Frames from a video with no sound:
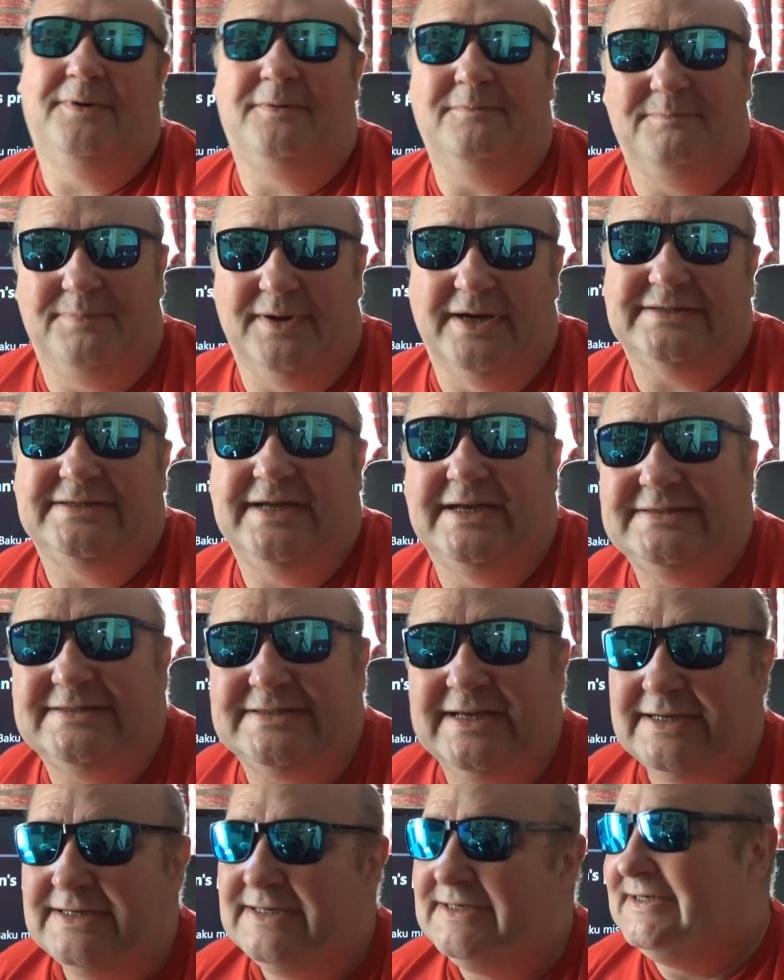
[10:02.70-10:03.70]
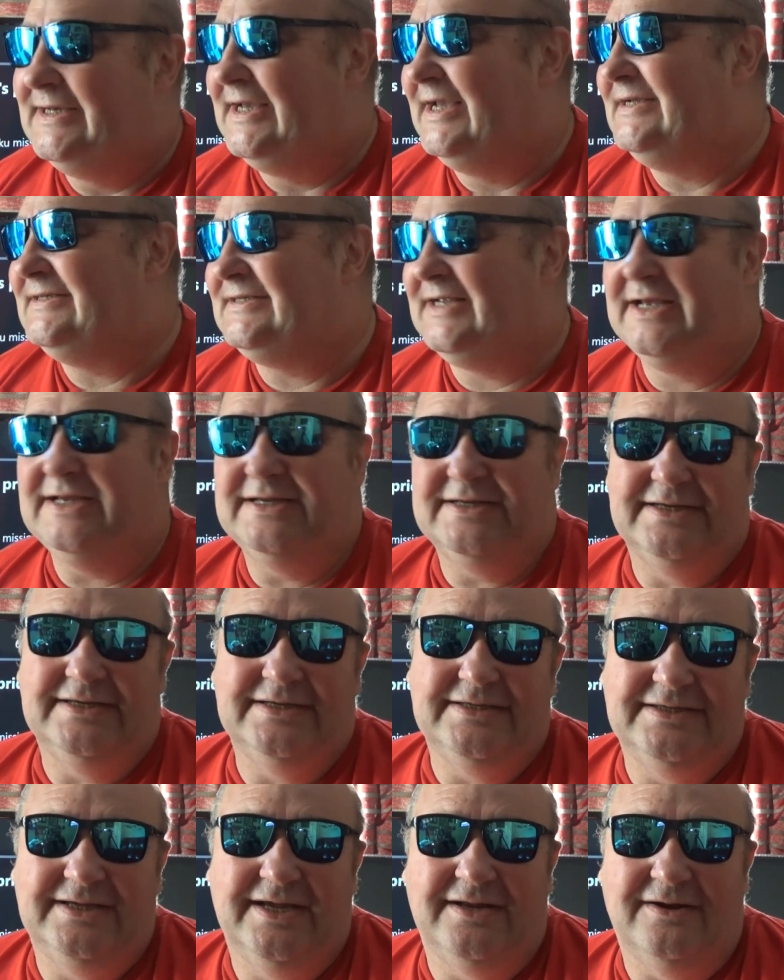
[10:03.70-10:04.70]
on baddies. It,
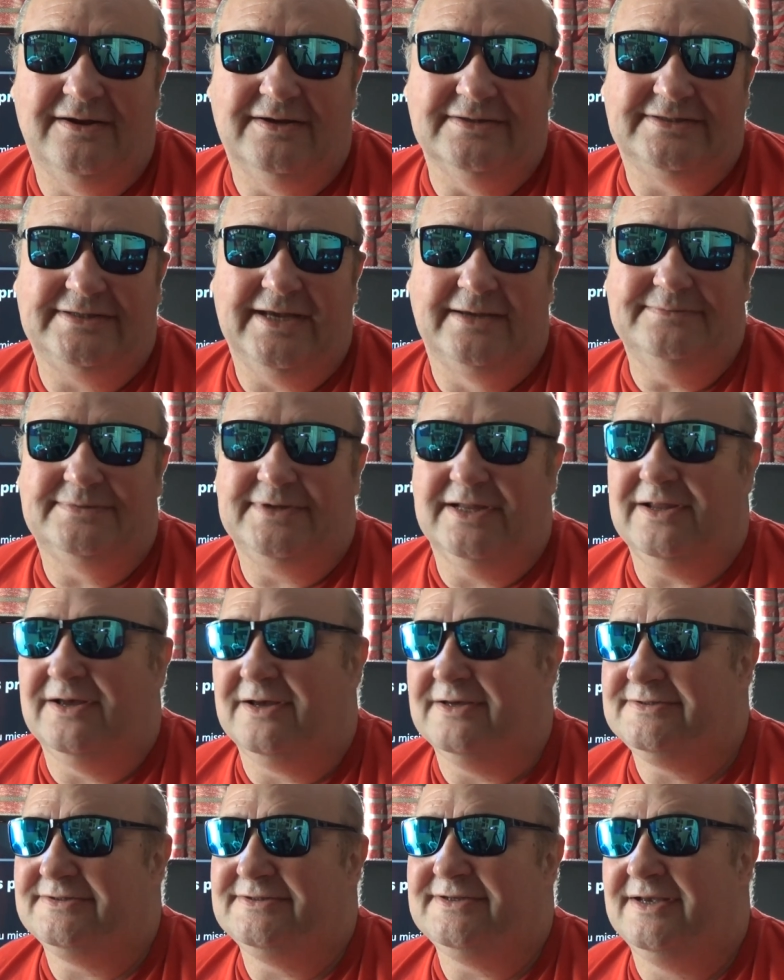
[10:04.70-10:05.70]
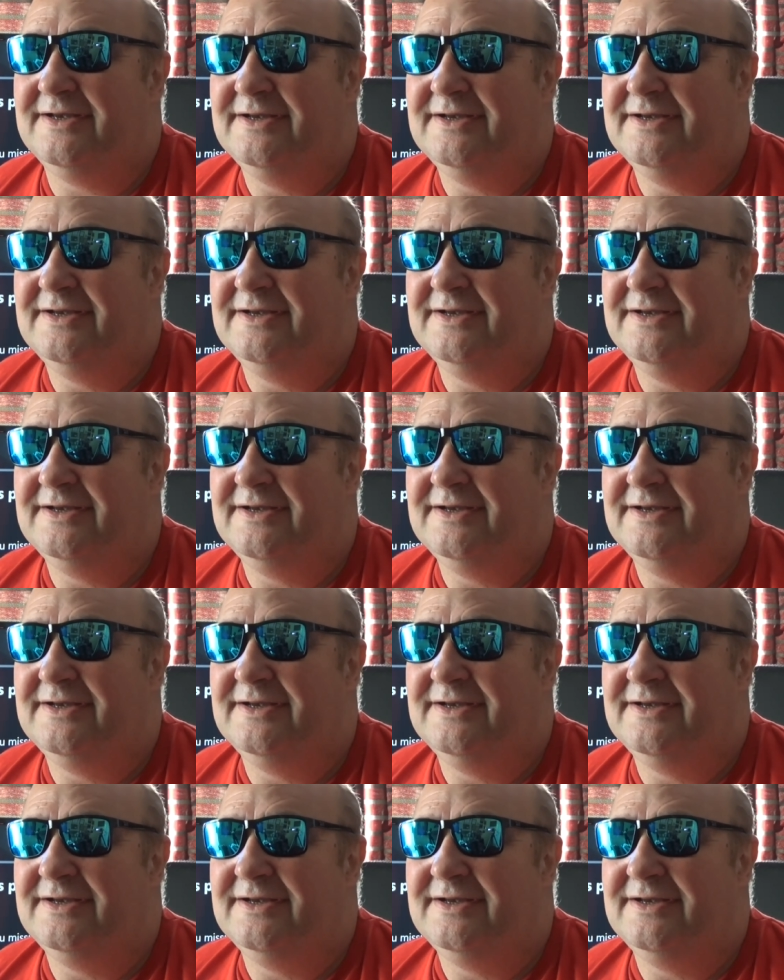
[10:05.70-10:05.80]
uh, you know, it seems a lot of